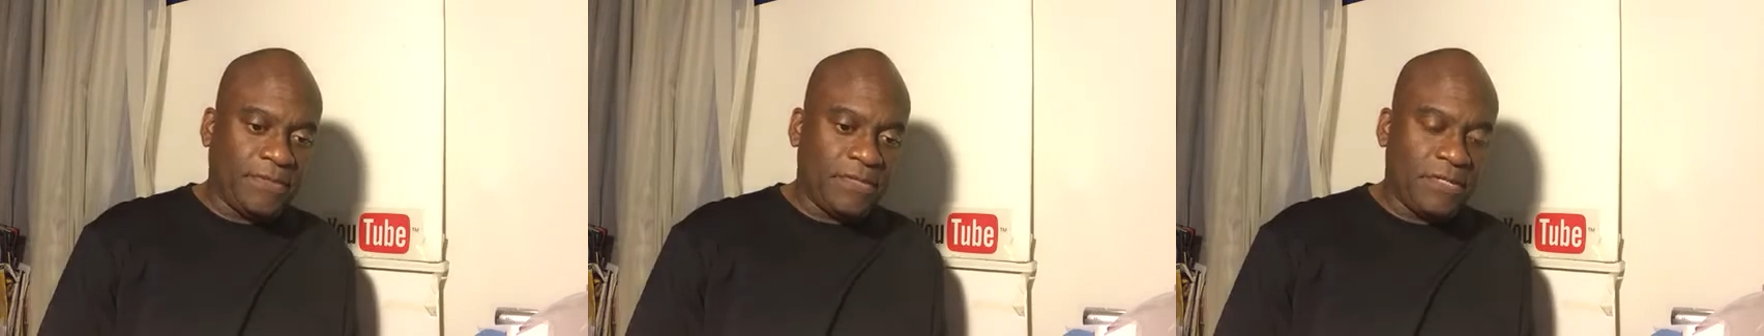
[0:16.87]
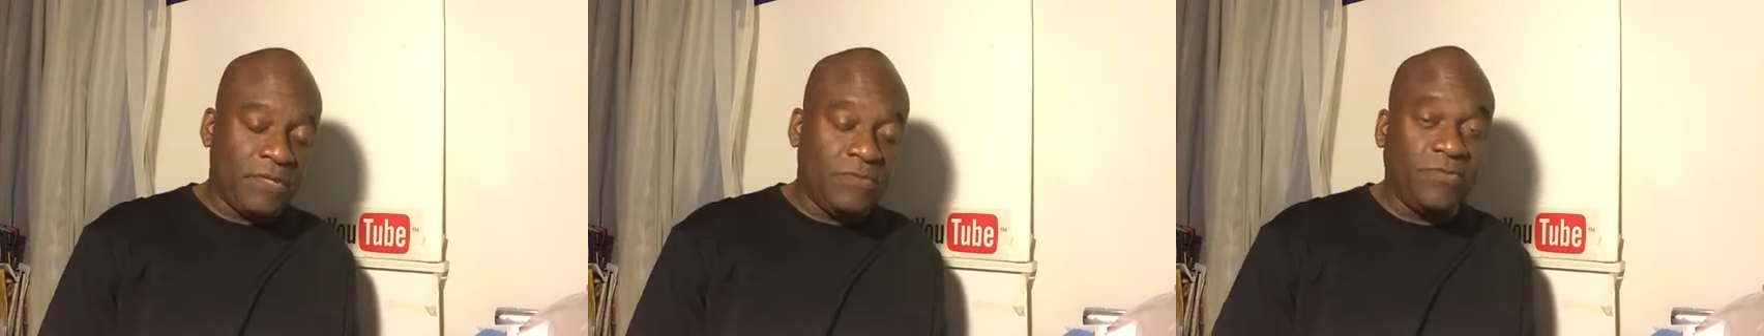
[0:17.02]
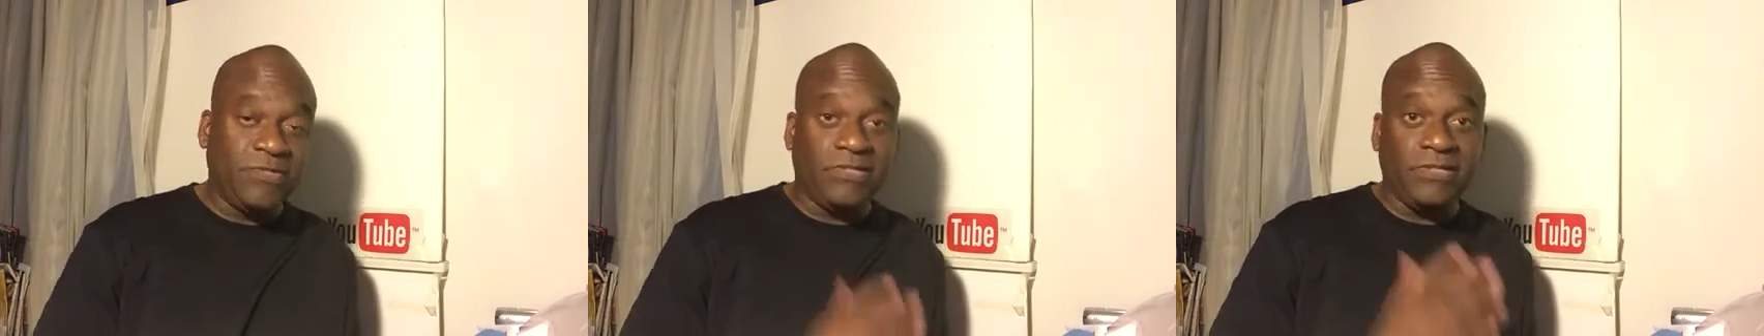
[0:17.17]

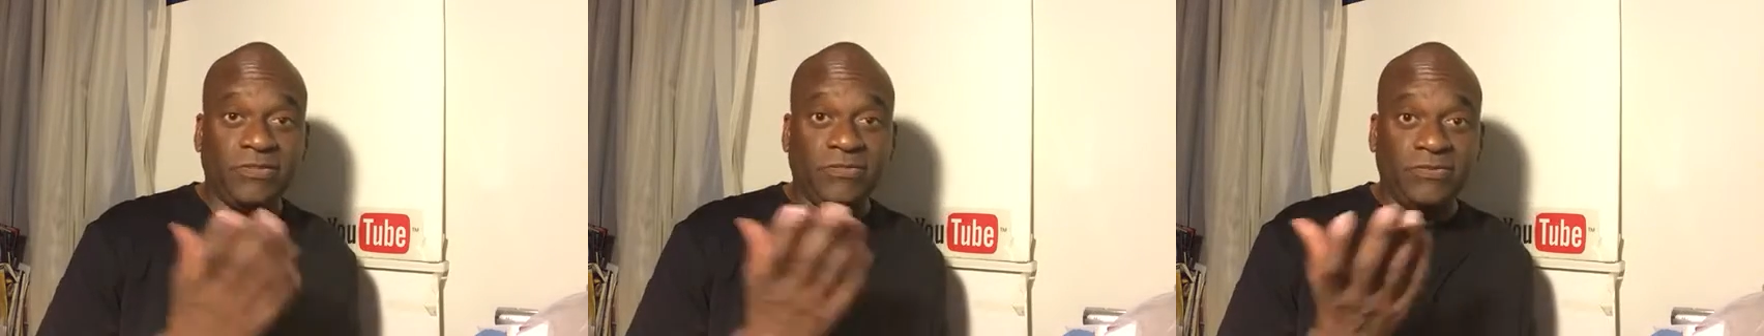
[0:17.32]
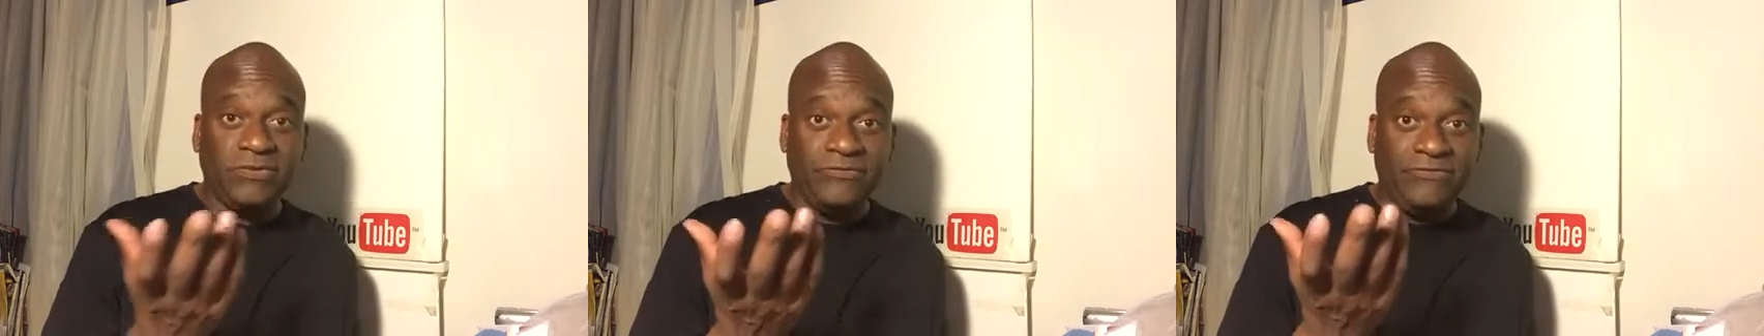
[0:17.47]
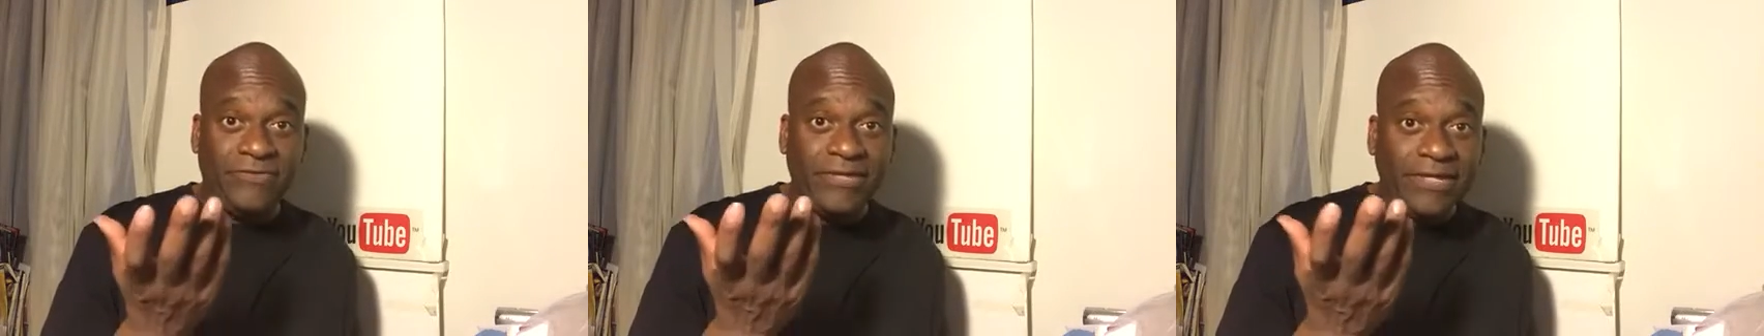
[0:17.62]
he was in a
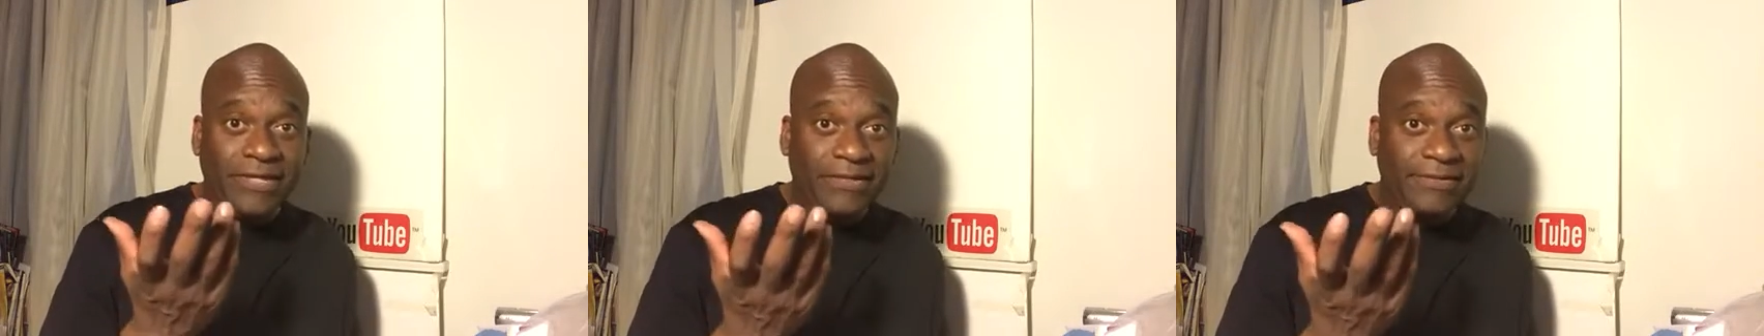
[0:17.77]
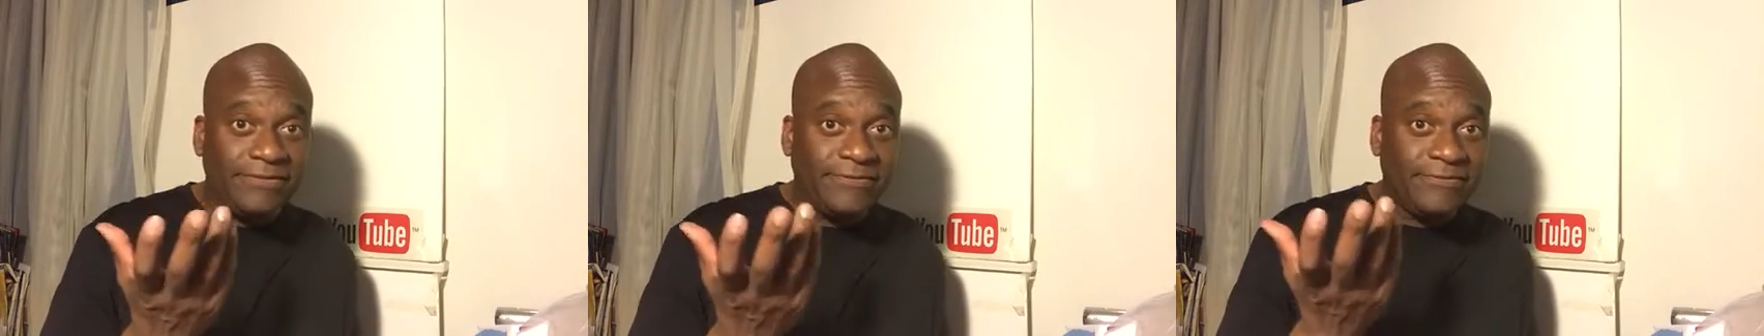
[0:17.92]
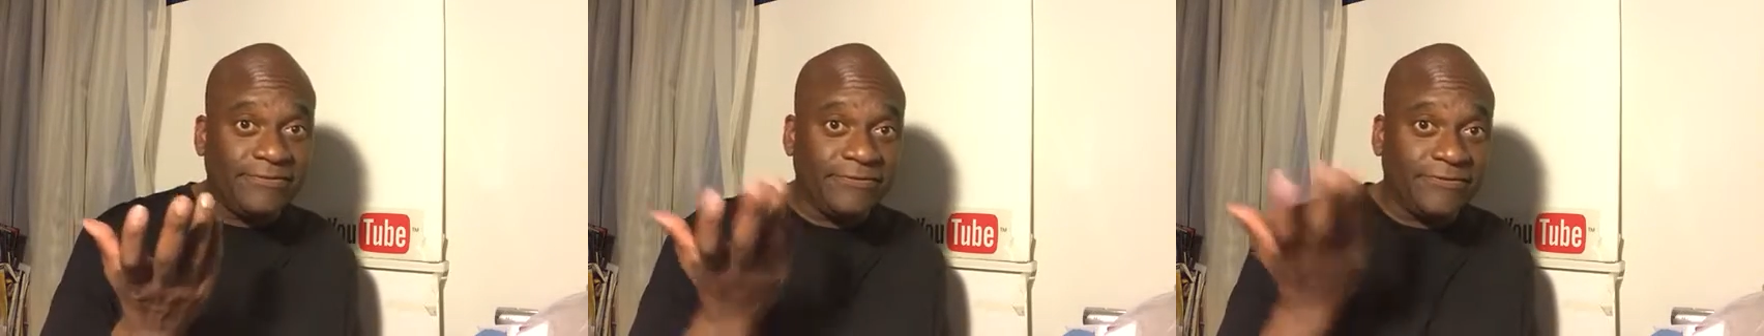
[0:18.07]

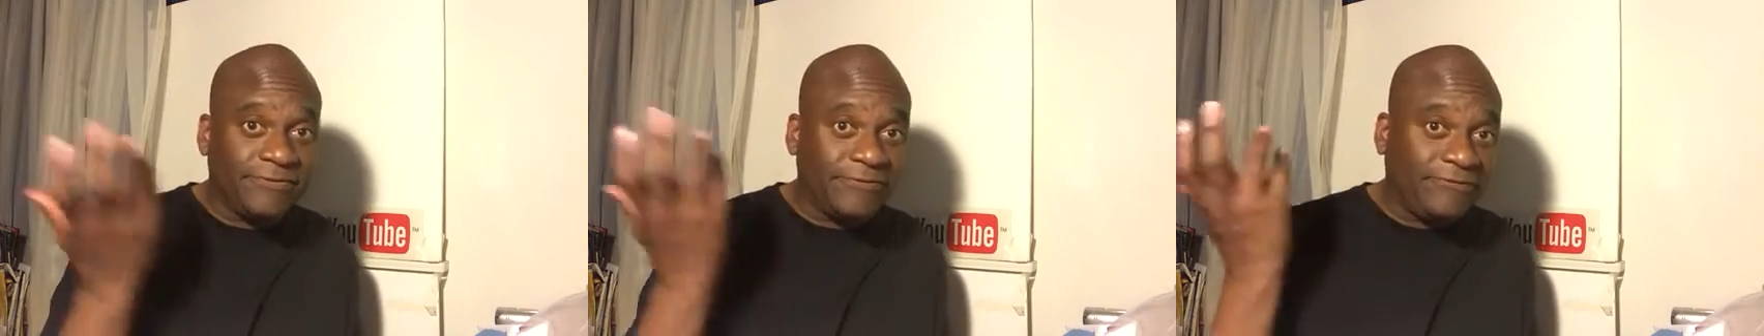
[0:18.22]
ravine